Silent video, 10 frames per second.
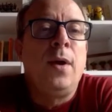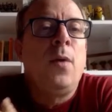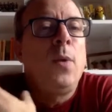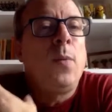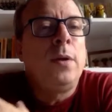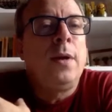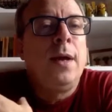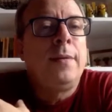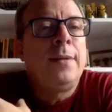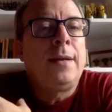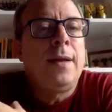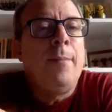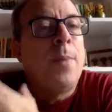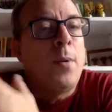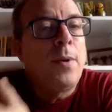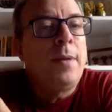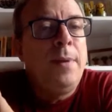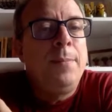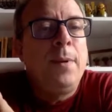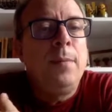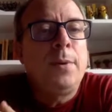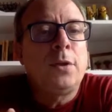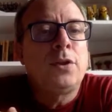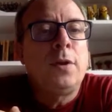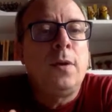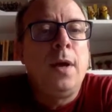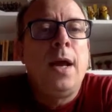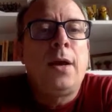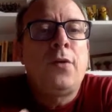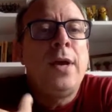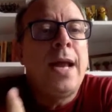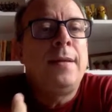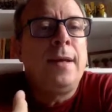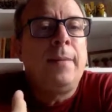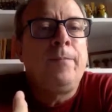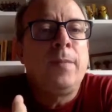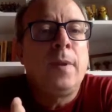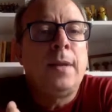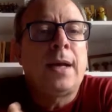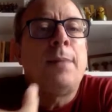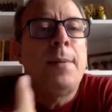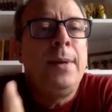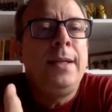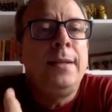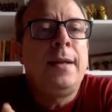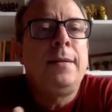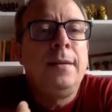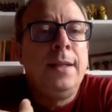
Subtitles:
We want that empower the people, but also create the capability that